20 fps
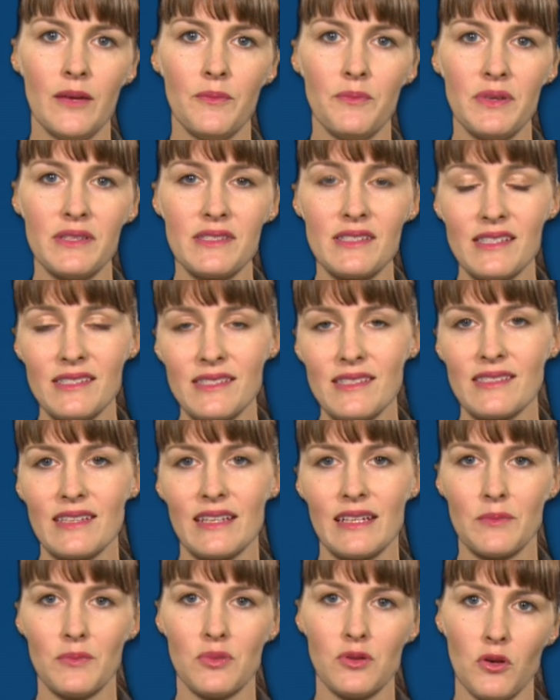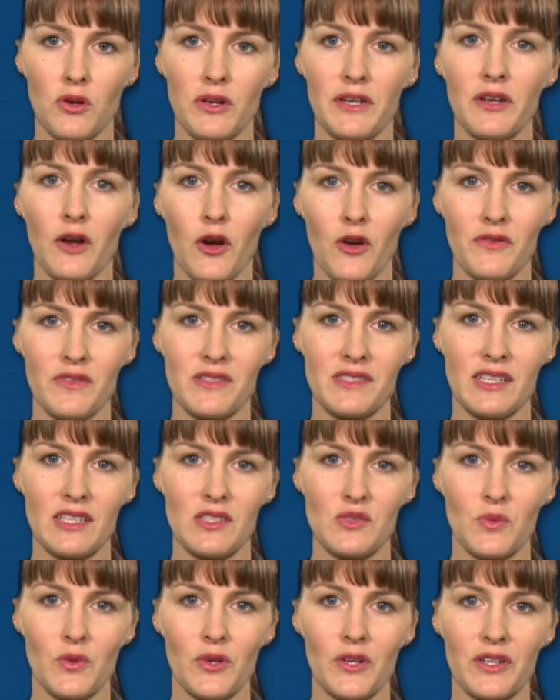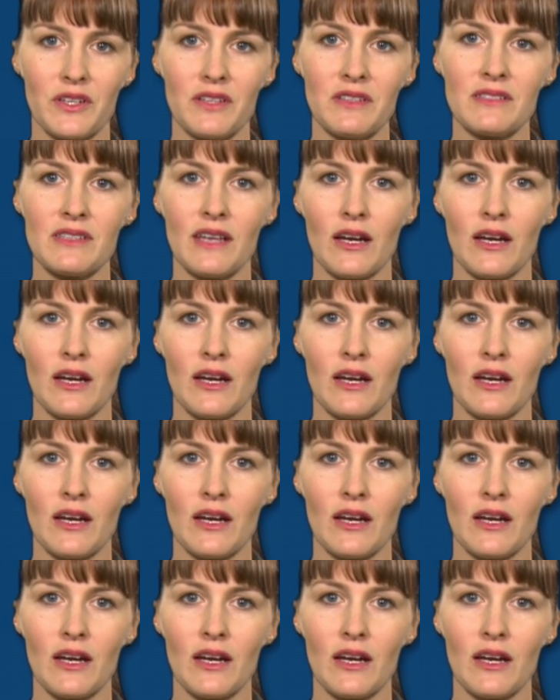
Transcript: Businesses that employ overseas workers